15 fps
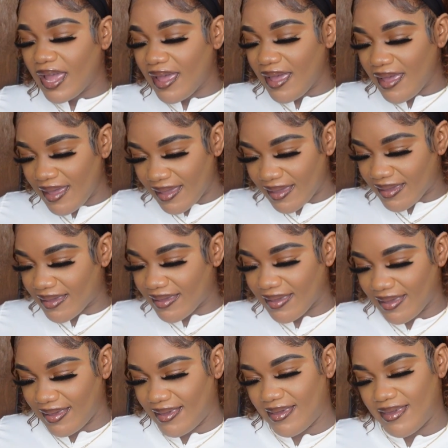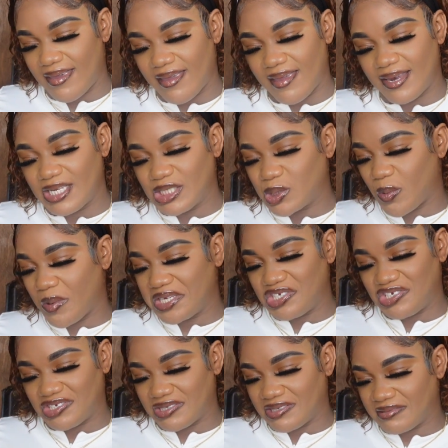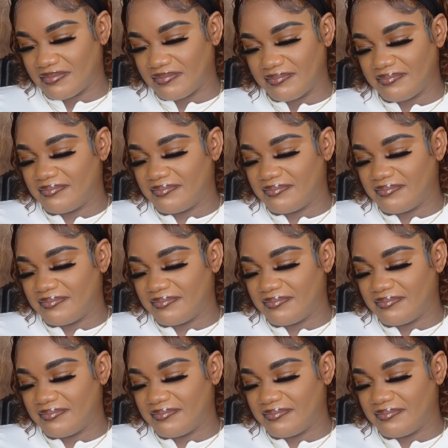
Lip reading: Hey, this question.